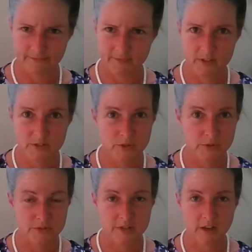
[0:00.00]
to
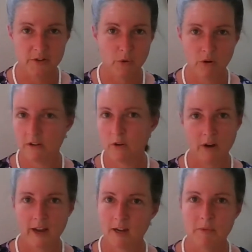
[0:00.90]
sell your
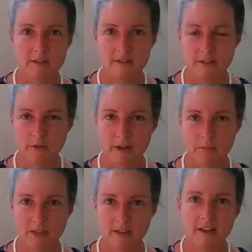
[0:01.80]

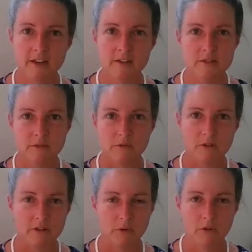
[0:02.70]
handmade things or
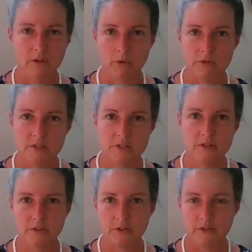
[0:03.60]
your
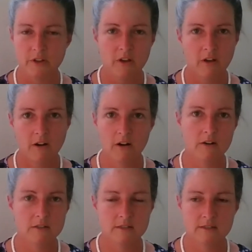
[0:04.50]
digital
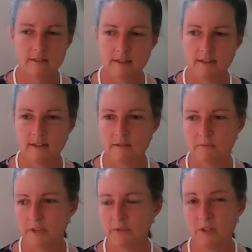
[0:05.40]
art?
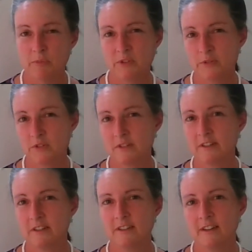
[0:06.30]
I'd really be
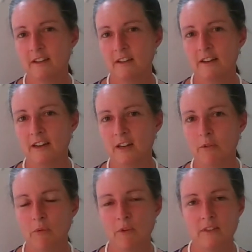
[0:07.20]
interested in
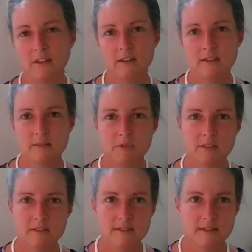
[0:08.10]
knowing what that is,
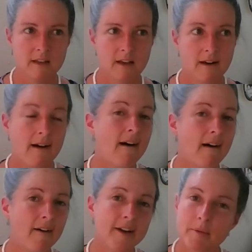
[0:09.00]
because
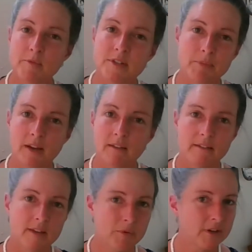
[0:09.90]
I am just picking this
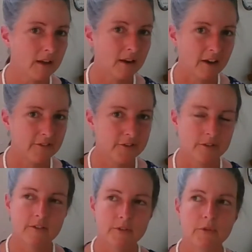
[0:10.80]
up again
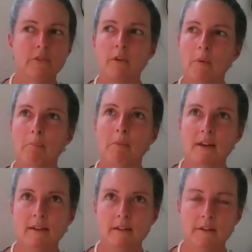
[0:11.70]
after sort of many
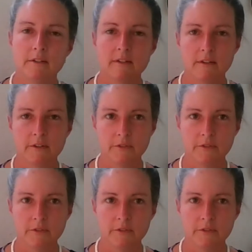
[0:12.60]
years of